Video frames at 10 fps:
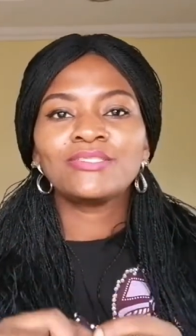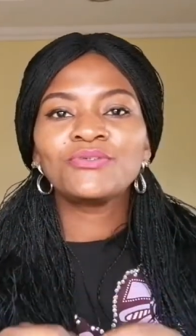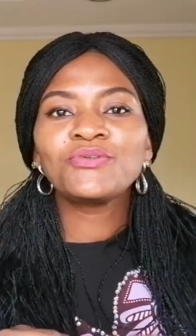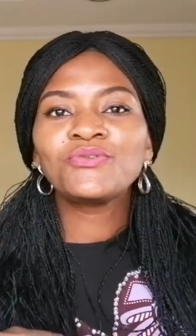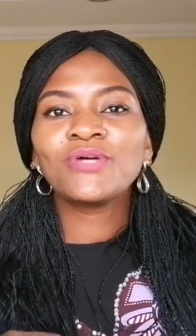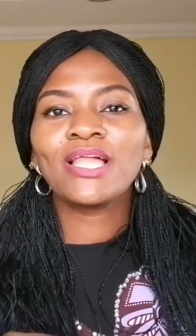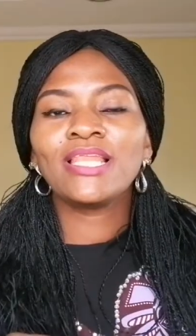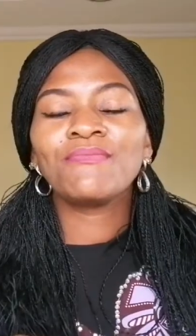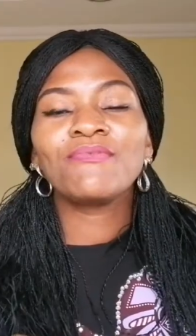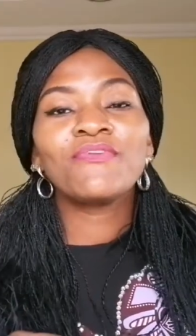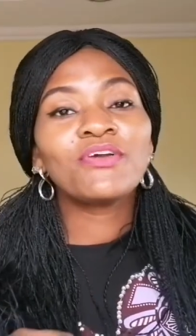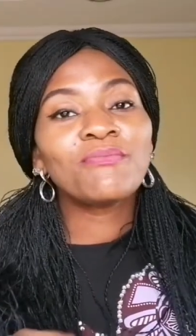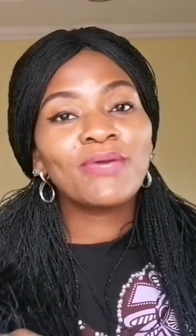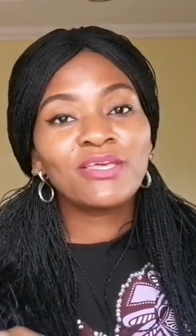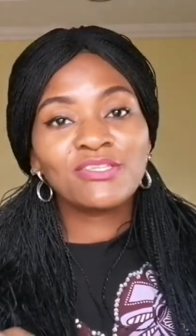Usually, before you
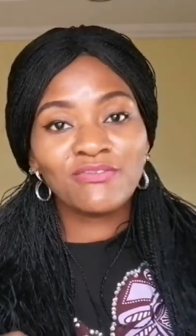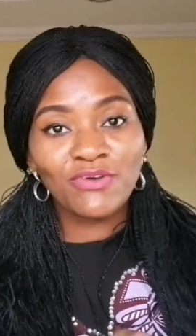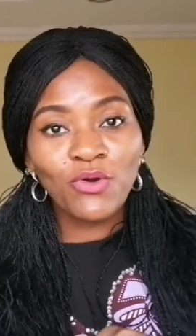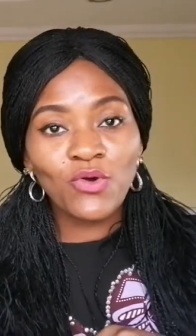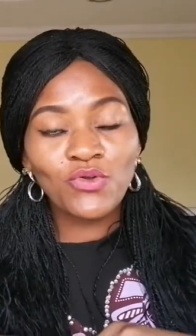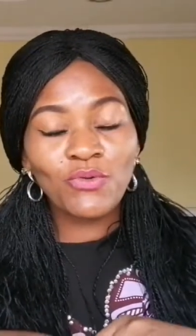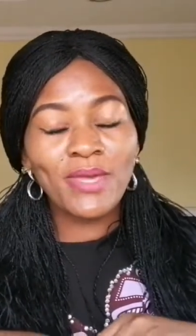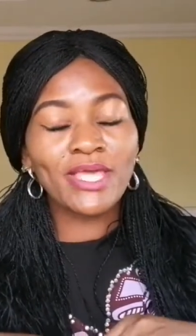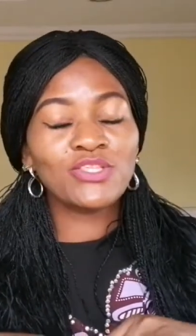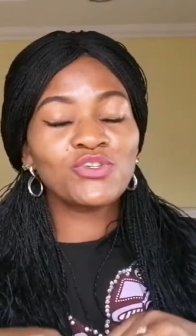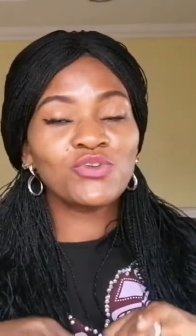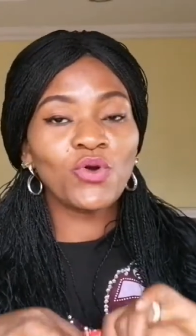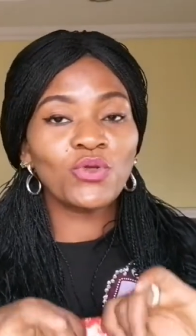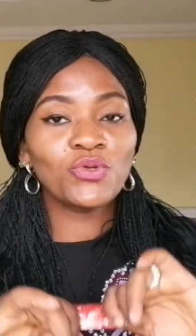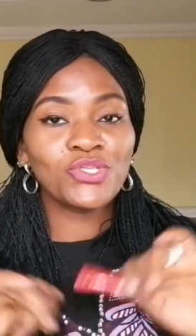make use of a condom,
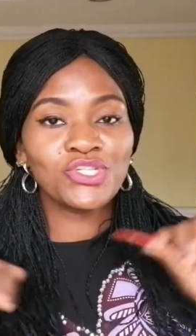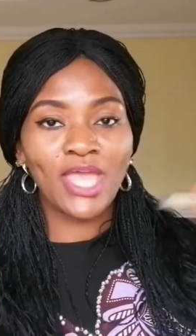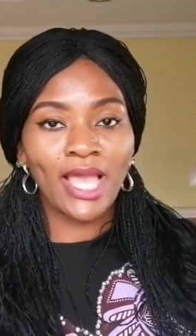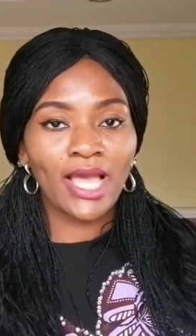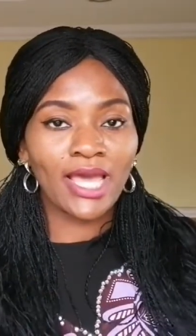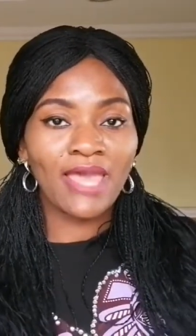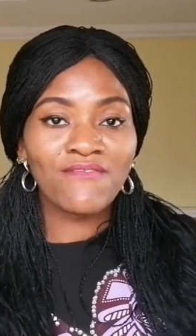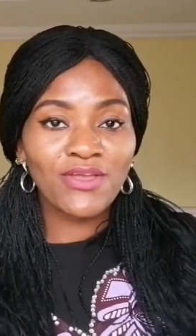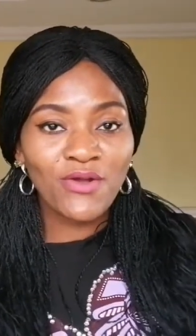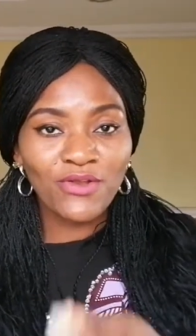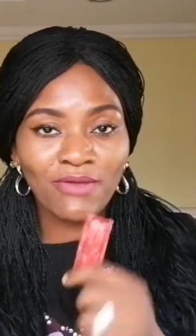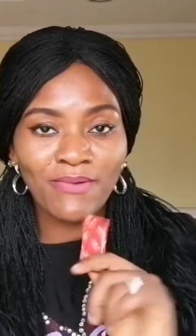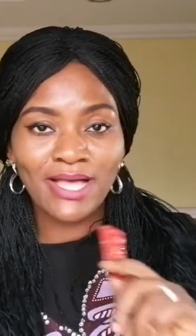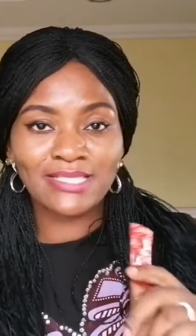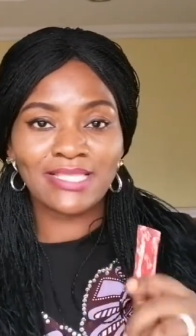ensure you check. Every condom
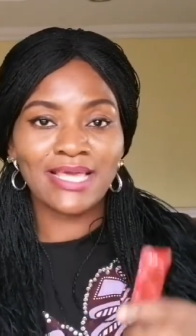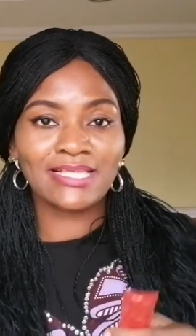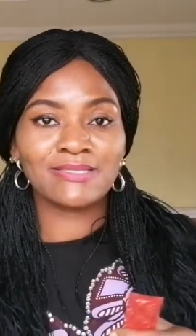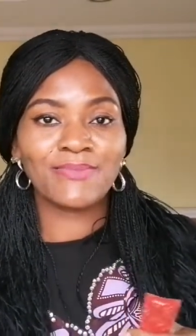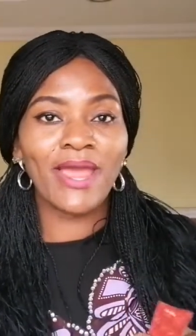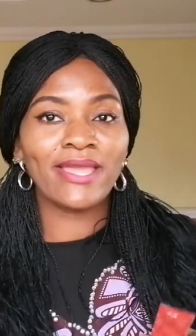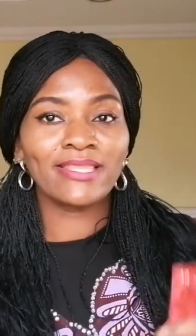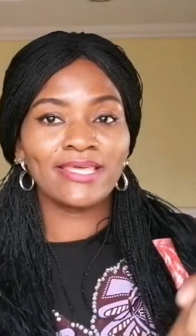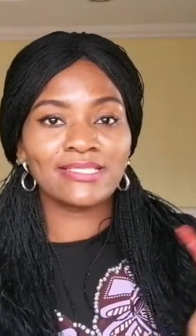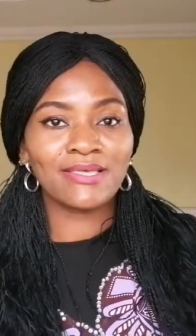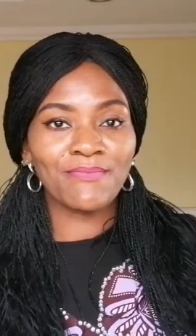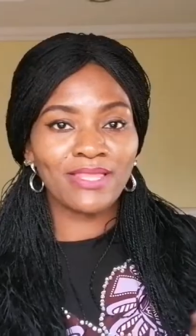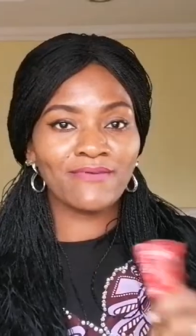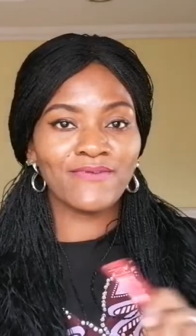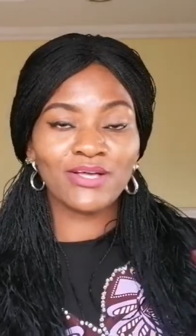has an expiry date, a
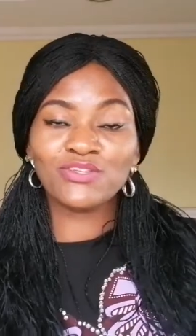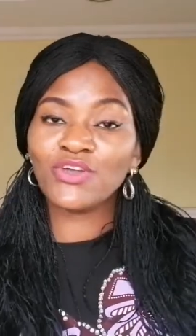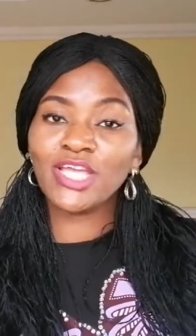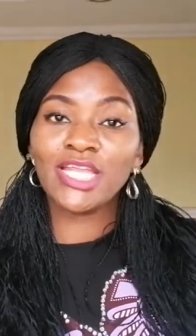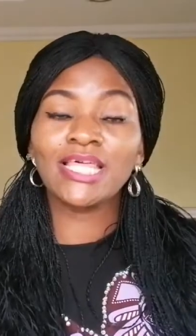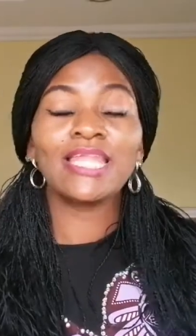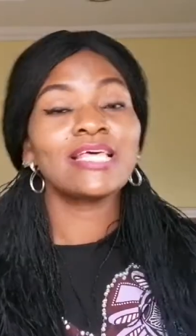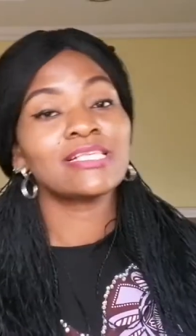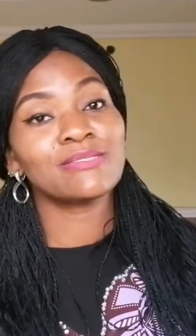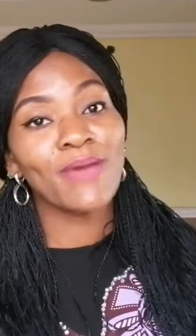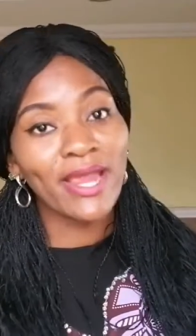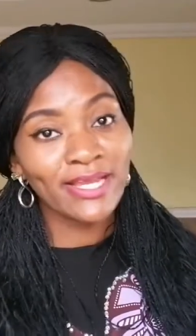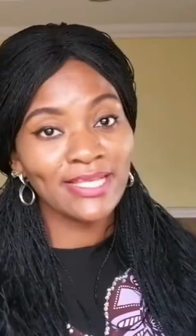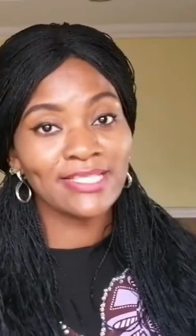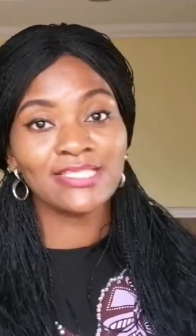manufacturing date, and an
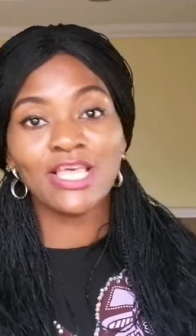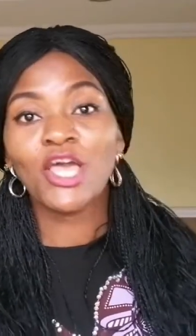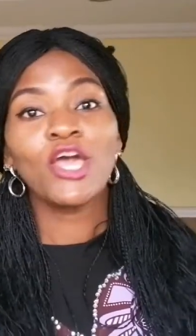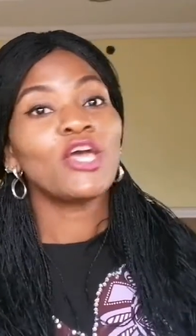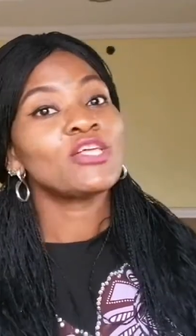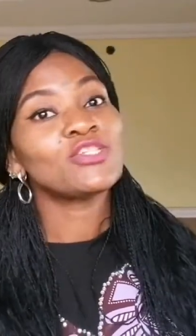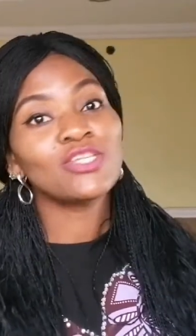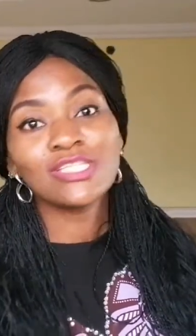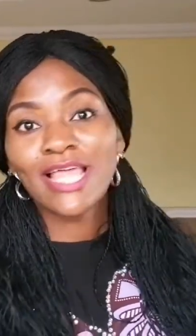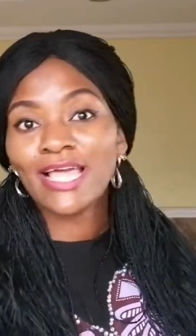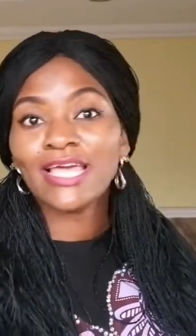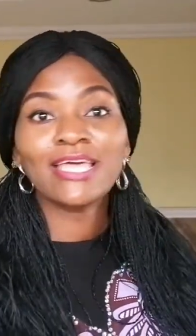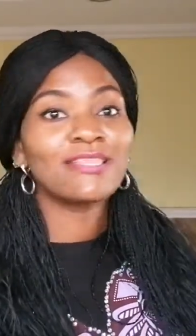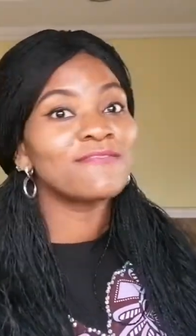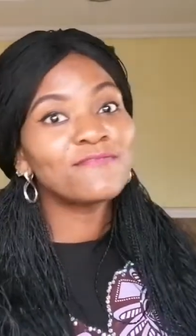expiry date. Just
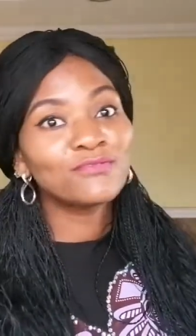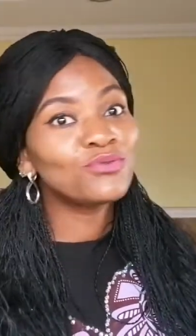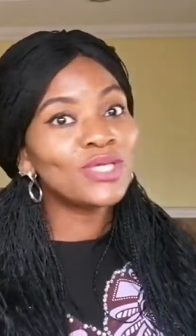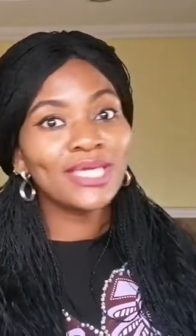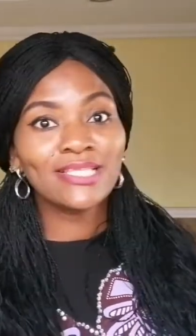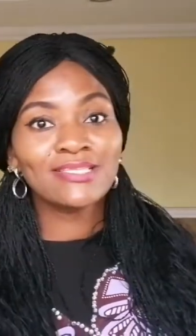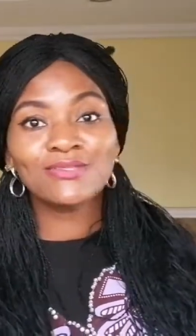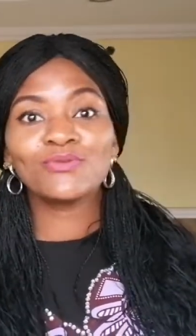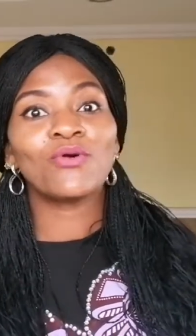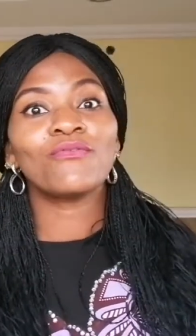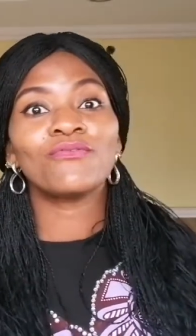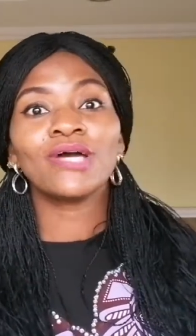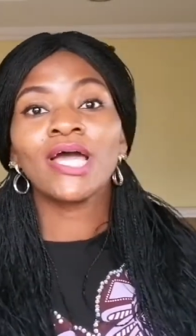like the food we eat too,